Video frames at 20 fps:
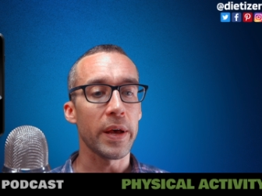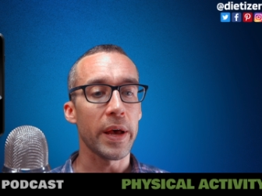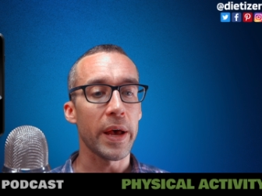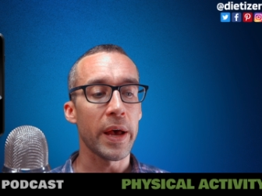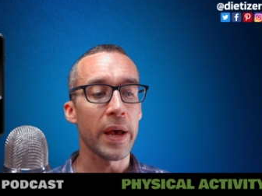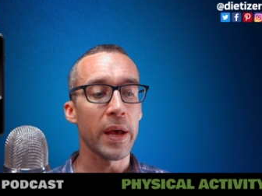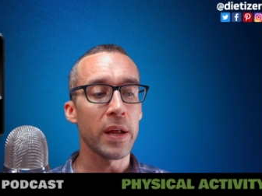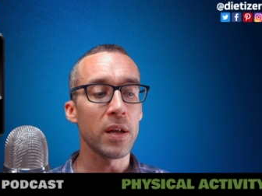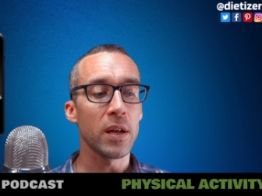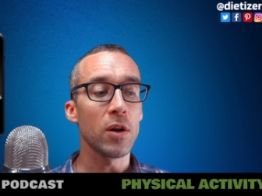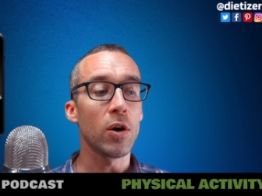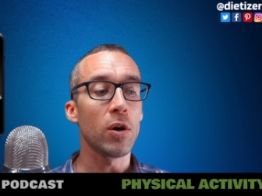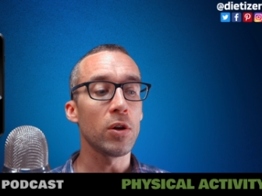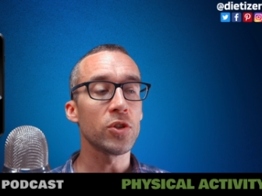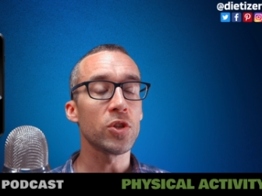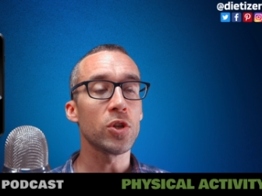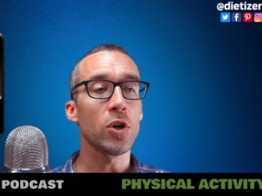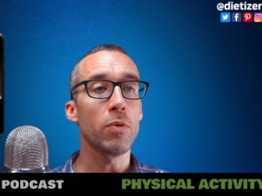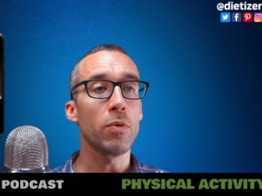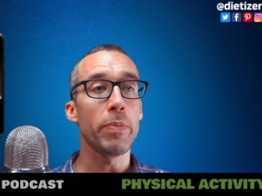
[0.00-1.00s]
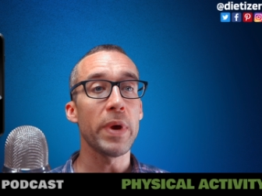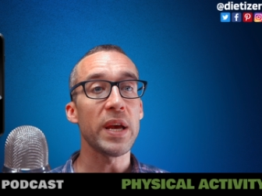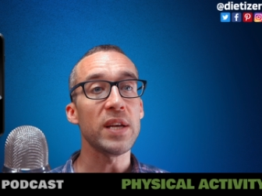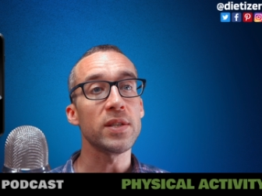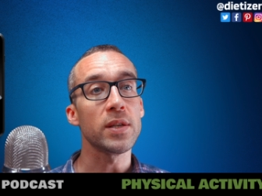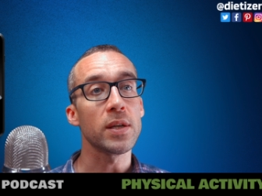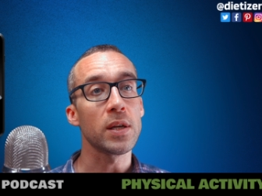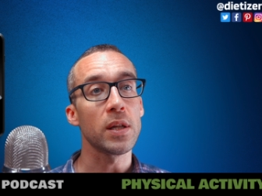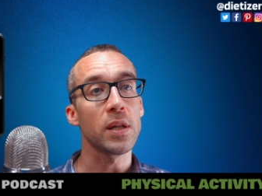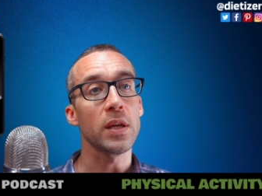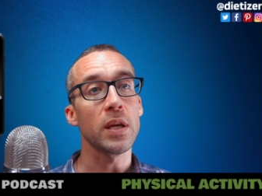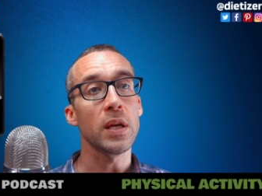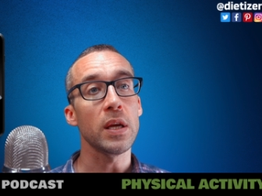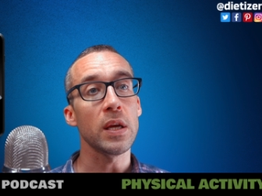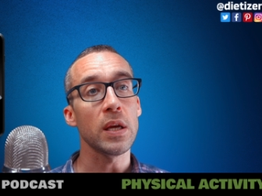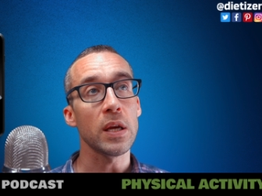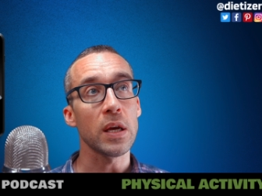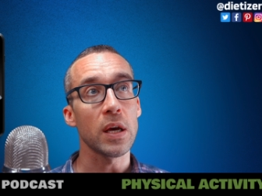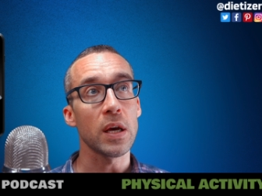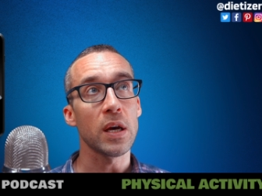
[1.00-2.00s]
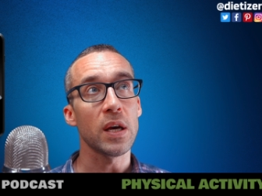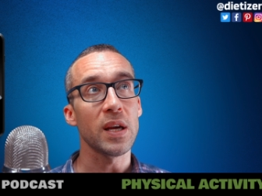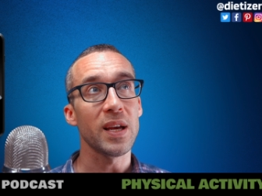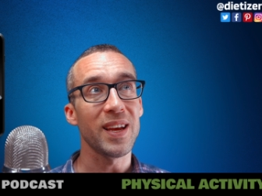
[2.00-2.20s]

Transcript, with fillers: and it also basically uh,